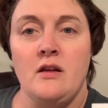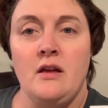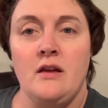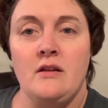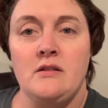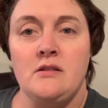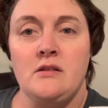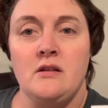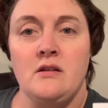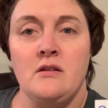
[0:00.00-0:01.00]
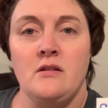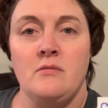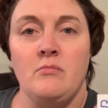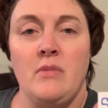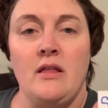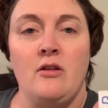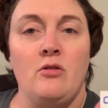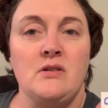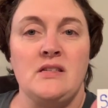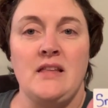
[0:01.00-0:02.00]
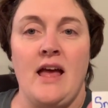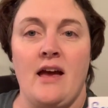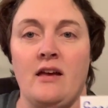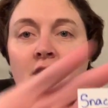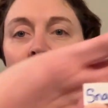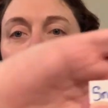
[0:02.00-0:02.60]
is my little snack.